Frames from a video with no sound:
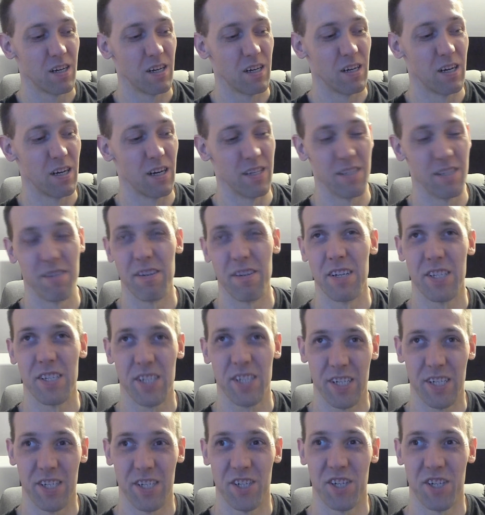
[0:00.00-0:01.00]
I know I
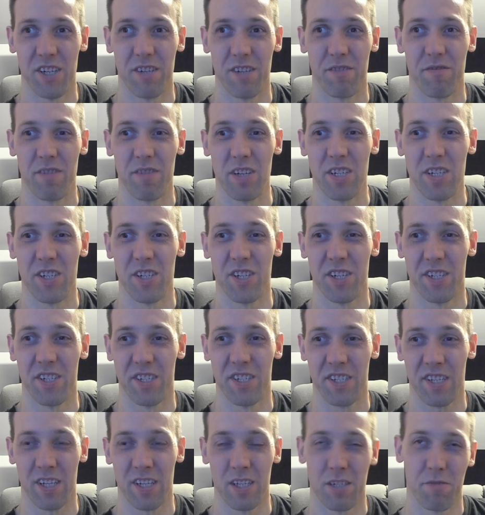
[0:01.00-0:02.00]
seen Generations
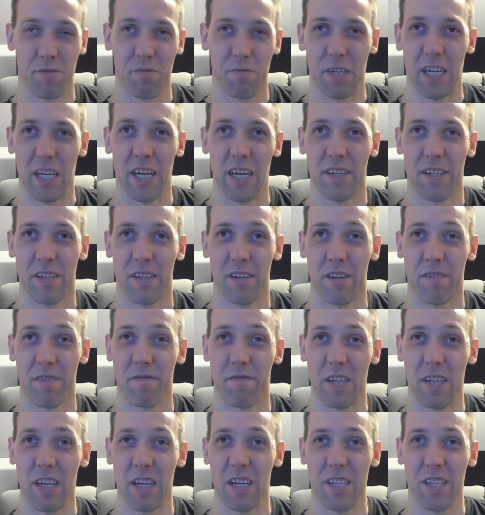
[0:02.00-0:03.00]
because we had it on
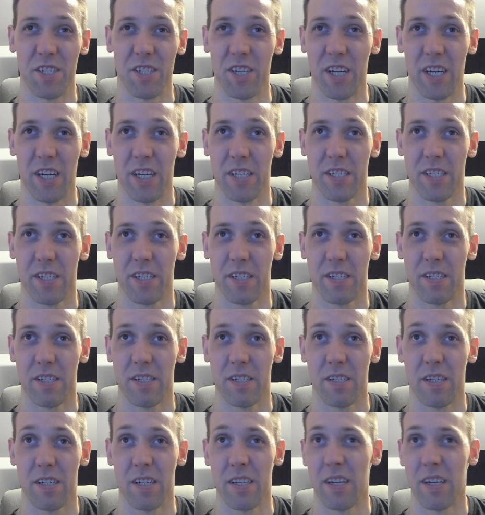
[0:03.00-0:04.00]
VHS
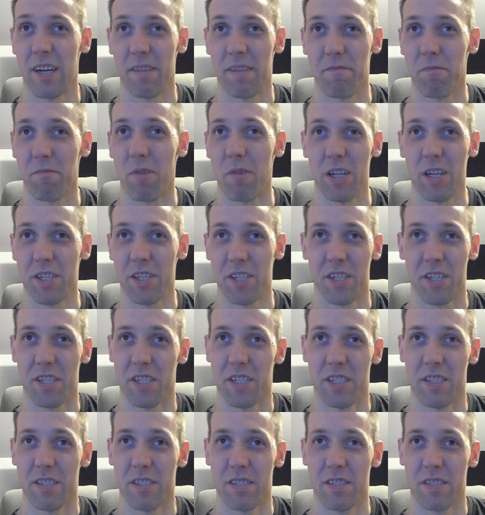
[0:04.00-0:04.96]
and I watched it.